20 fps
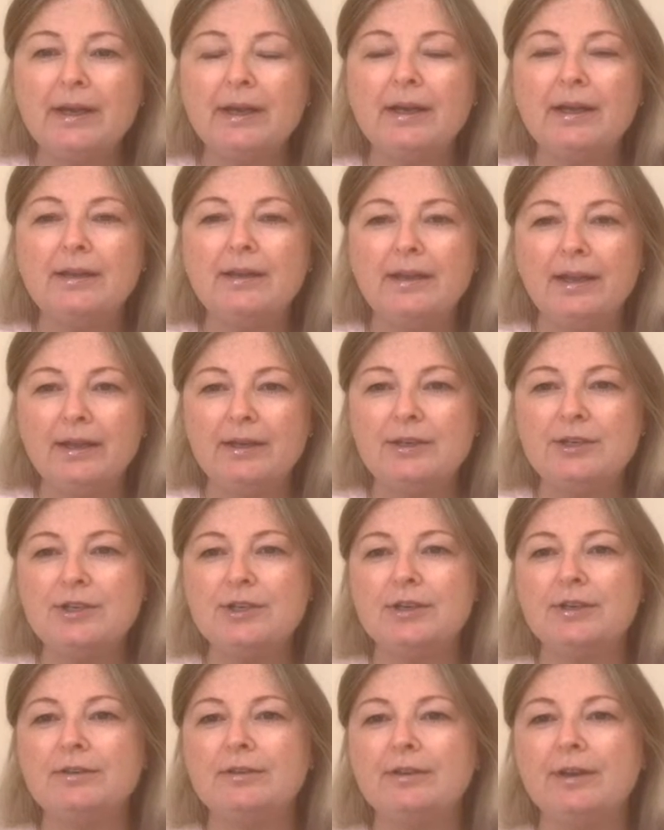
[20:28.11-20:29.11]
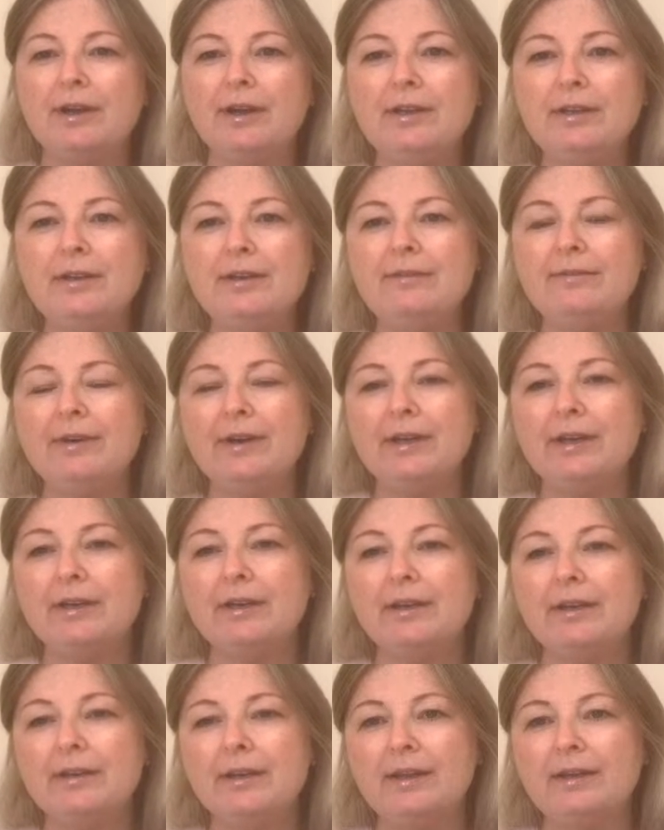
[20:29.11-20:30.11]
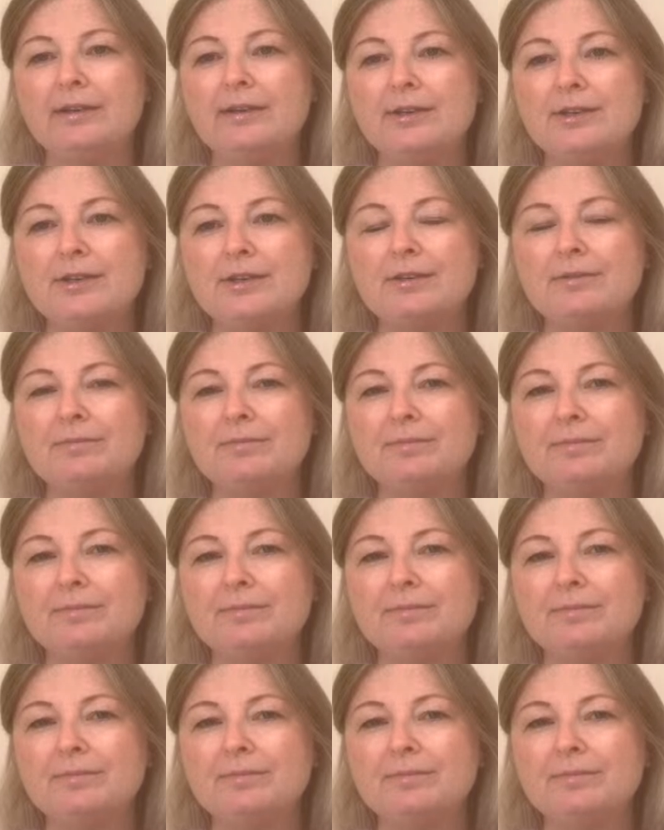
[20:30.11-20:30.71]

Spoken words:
attention, undivided attention,